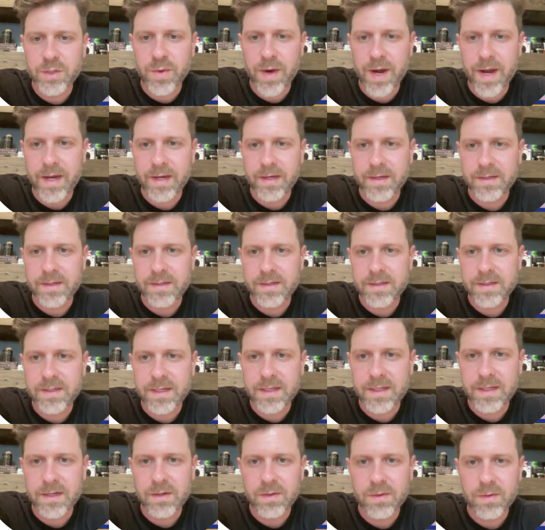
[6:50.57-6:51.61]
great. Did a
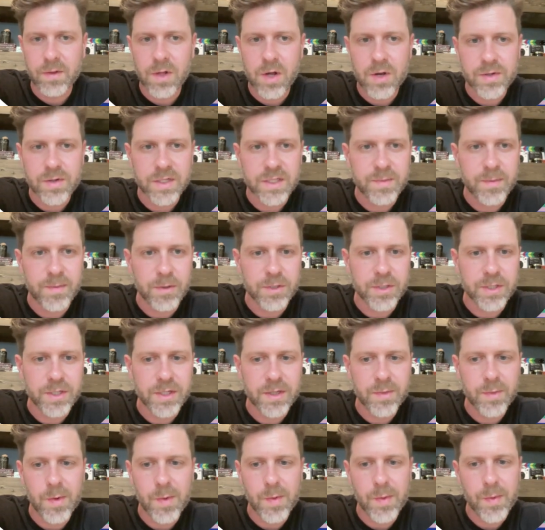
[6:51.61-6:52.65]
little long exposure here.
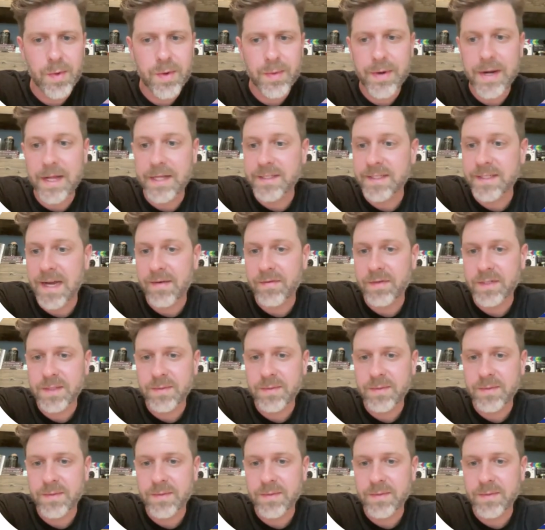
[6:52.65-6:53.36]
Then we went outside for